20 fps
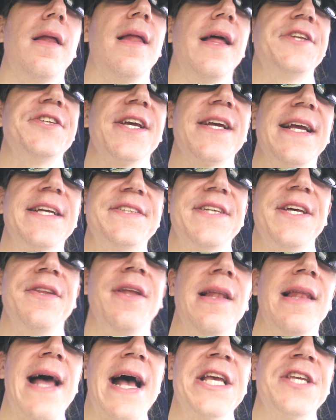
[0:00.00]
it's like I said in
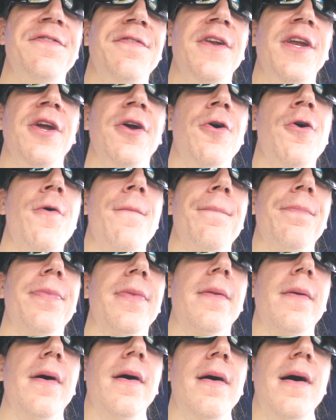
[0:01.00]
the last video,
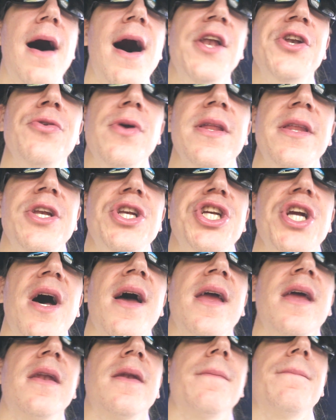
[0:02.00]
Andre the
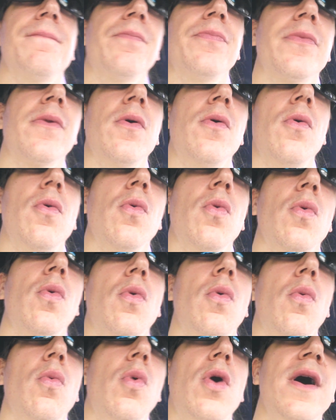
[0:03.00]
Giant
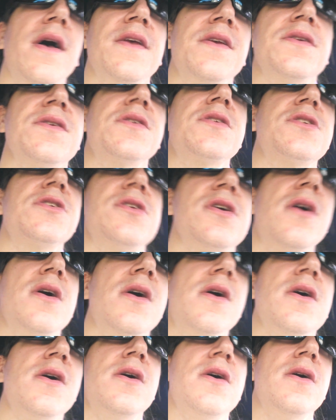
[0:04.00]
was
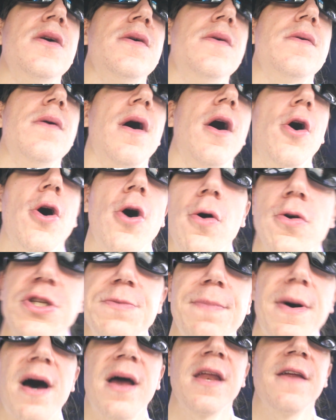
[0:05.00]
a
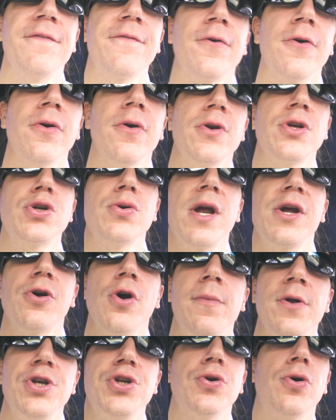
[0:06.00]
host body for
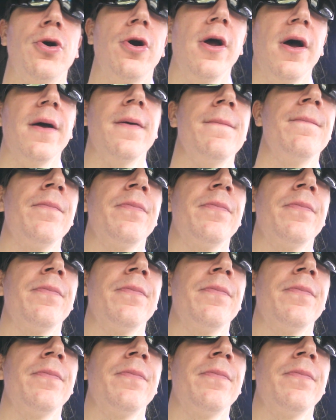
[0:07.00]
Draco Majora.